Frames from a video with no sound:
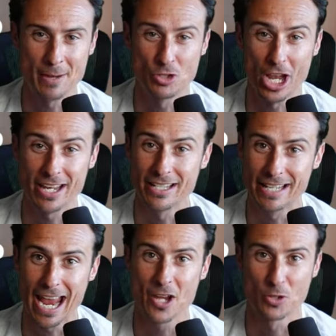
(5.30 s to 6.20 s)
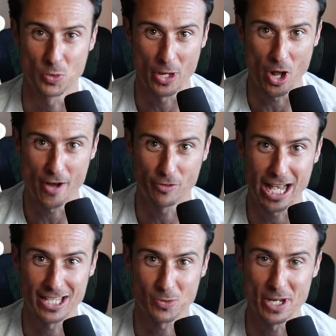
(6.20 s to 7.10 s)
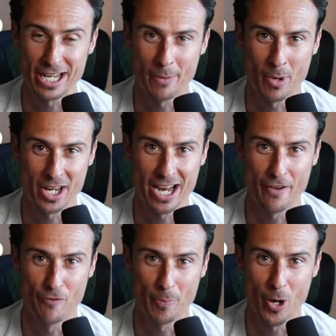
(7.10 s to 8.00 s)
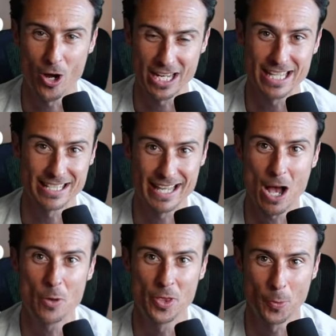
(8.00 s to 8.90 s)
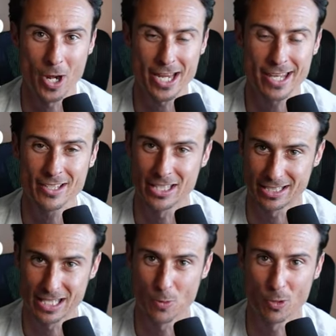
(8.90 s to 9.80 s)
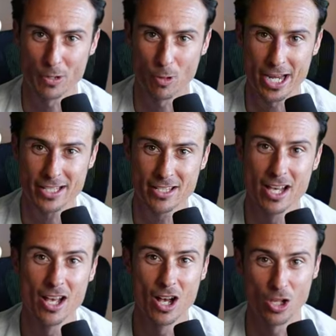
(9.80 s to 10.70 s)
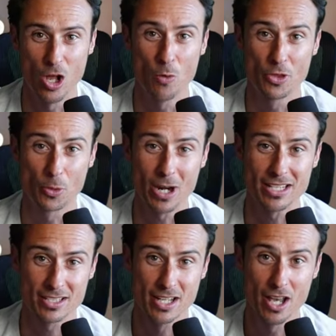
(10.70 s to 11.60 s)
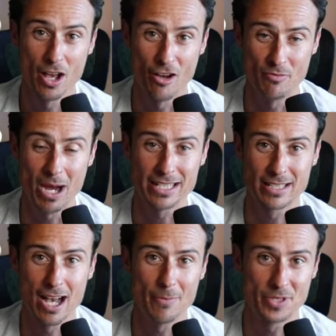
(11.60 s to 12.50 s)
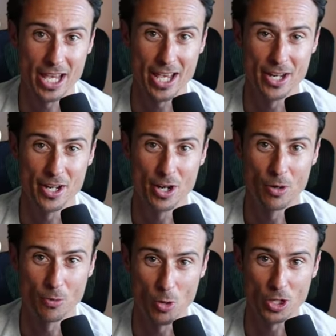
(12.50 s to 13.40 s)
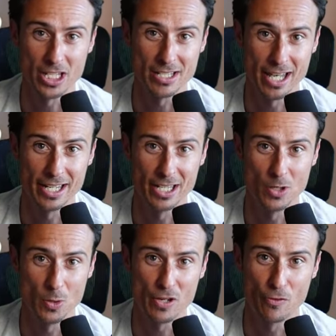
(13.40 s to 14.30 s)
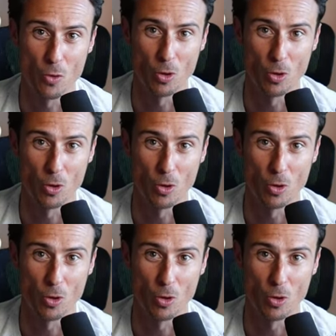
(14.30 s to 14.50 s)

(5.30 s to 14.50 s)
Jayden Daniels went off last week on Monday Night Football. He is now in the rankings. Let's see where he ranks along with the rest of my top 10 rookies heading into week four.